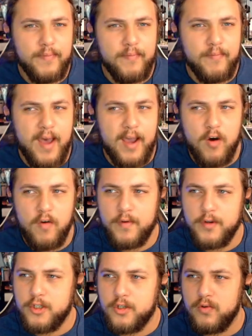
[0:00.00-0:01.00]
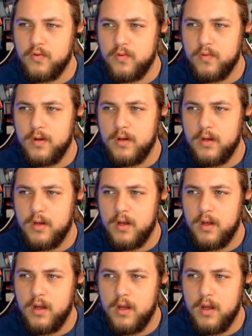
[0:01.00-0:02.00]
back over to
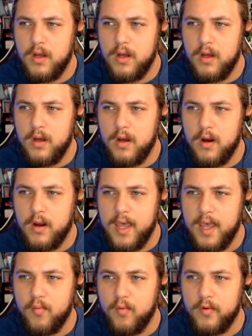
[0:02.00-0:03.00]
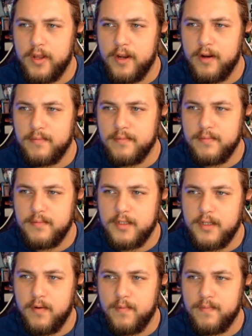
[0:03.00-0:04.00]
our game world here.
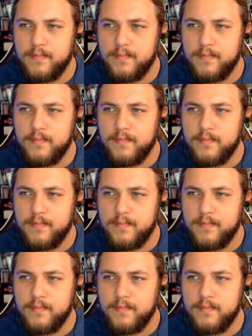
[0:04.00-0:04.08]
So